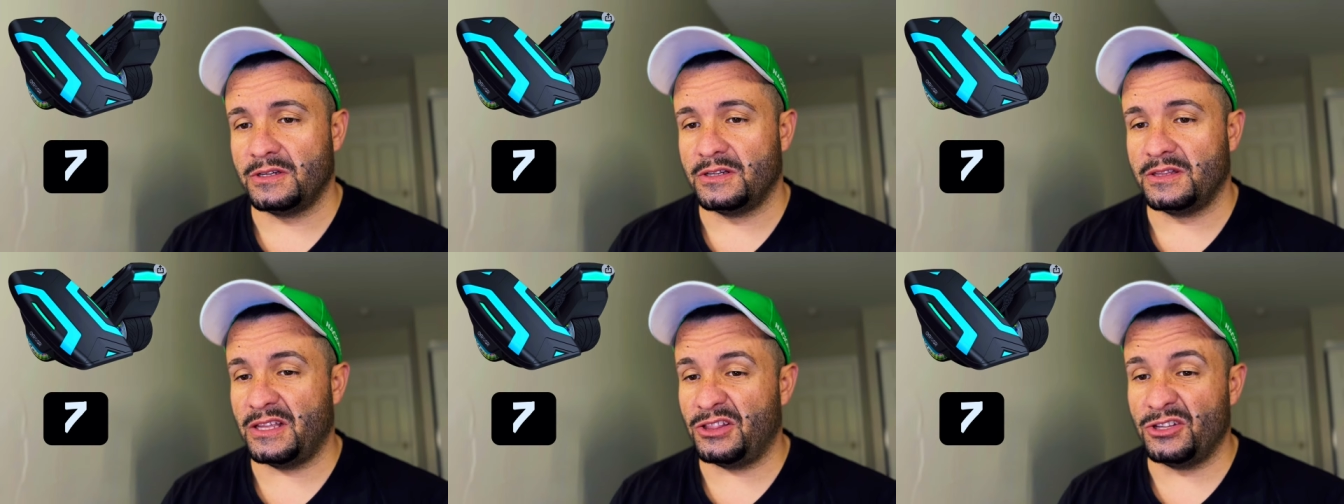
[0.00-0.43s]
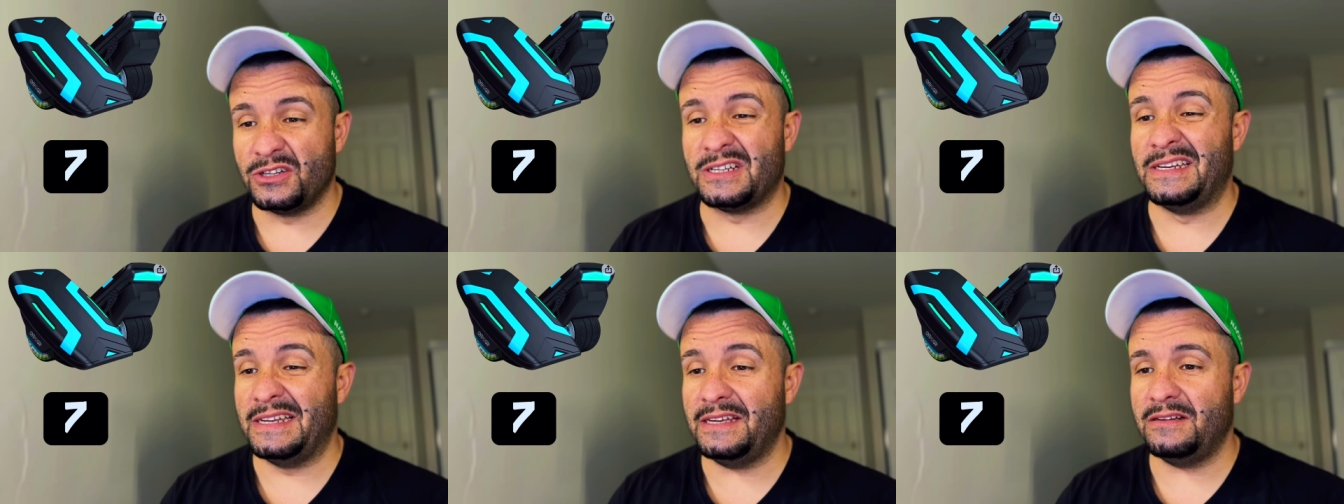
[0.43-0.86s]
They look
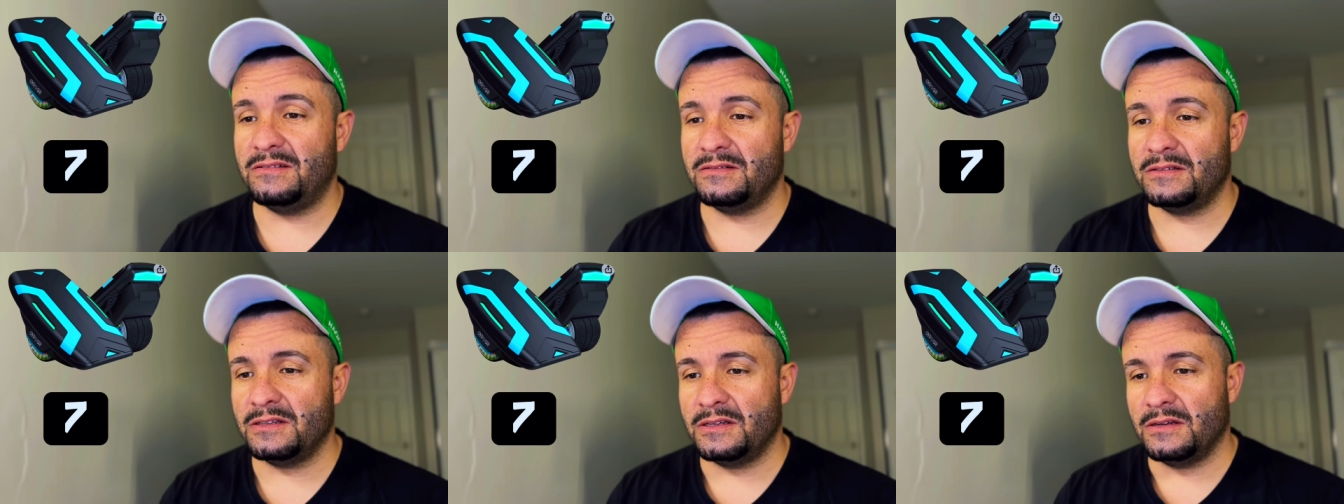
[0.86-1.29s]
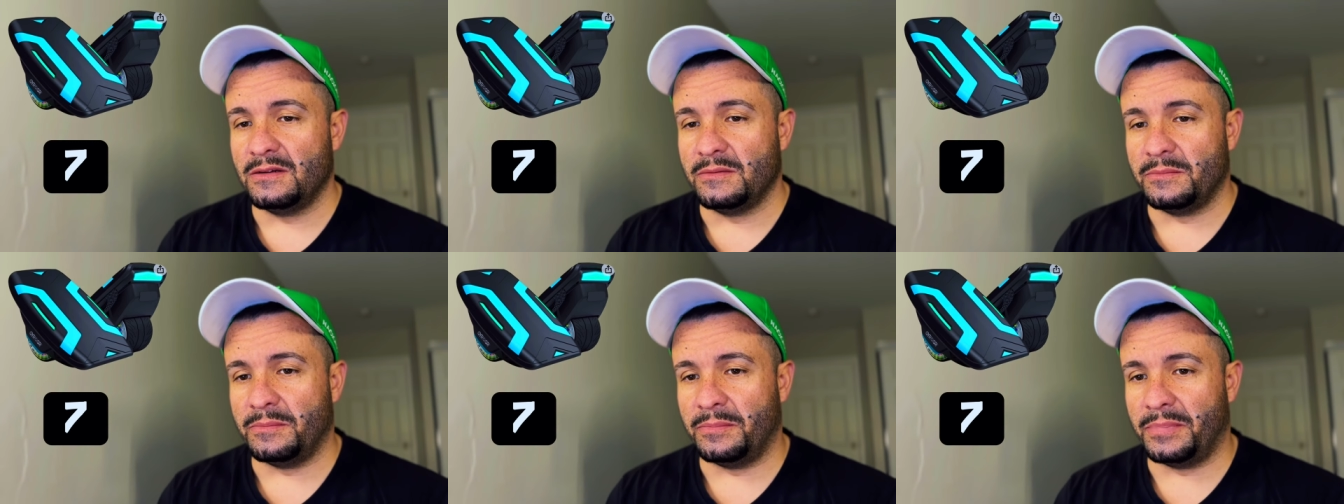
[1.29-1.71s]
neat,
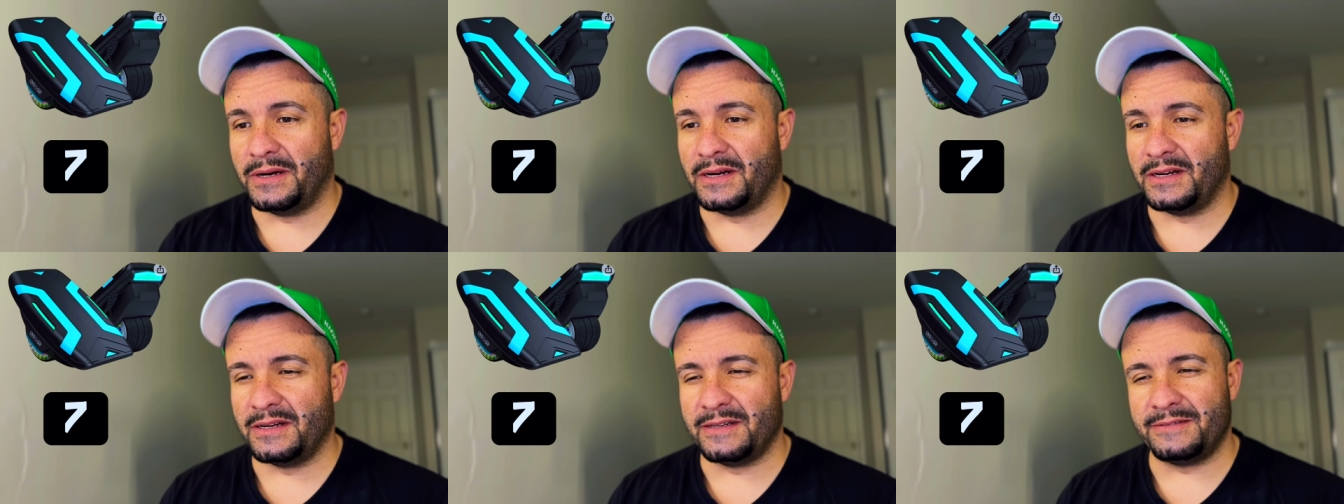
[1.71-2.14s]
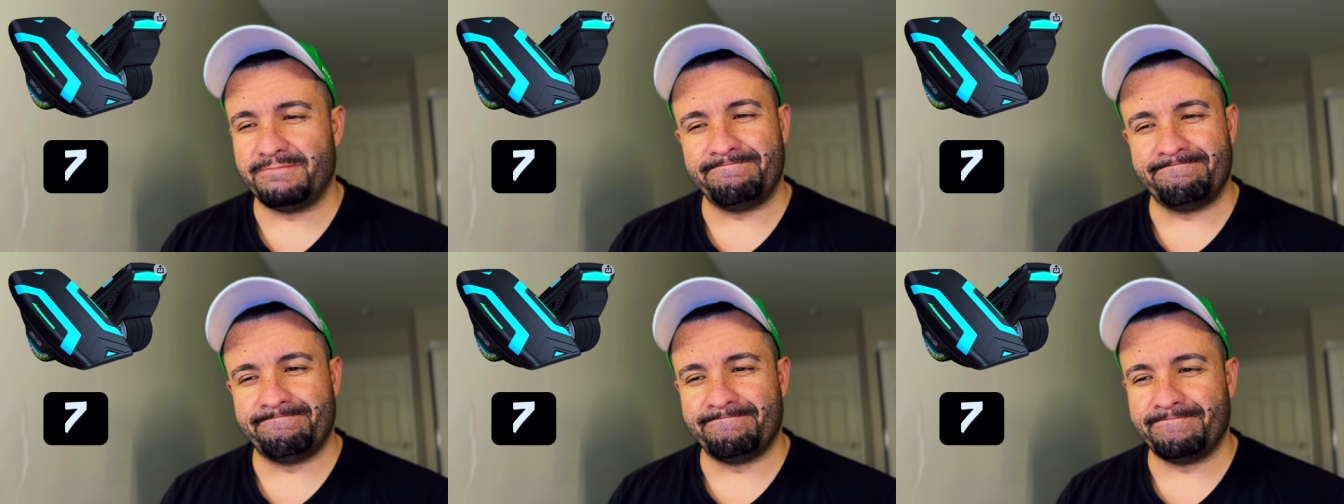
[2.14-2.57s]
but
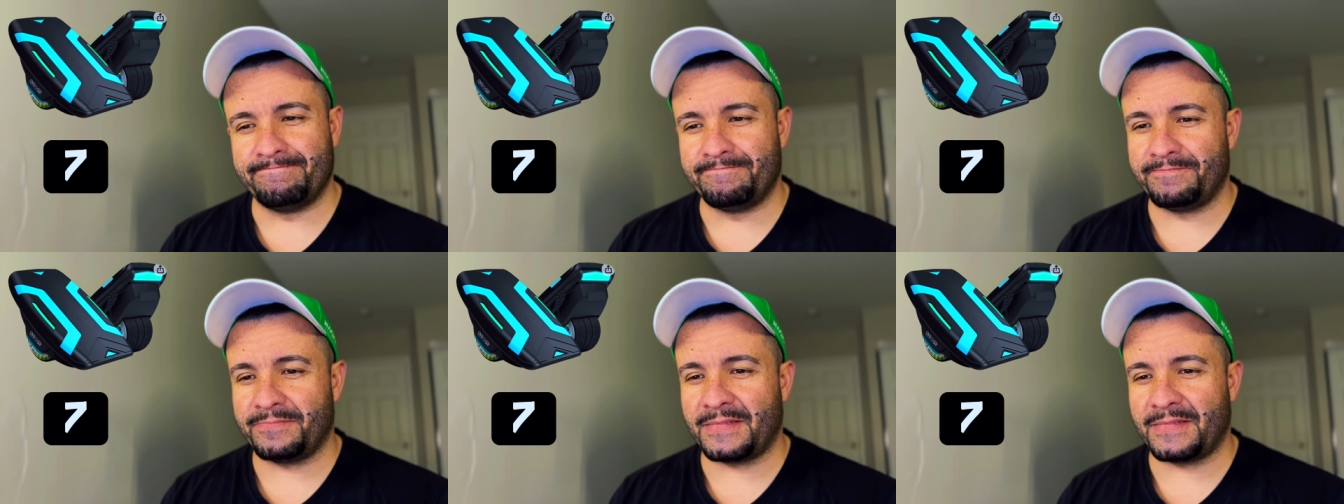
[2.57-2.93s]
mm,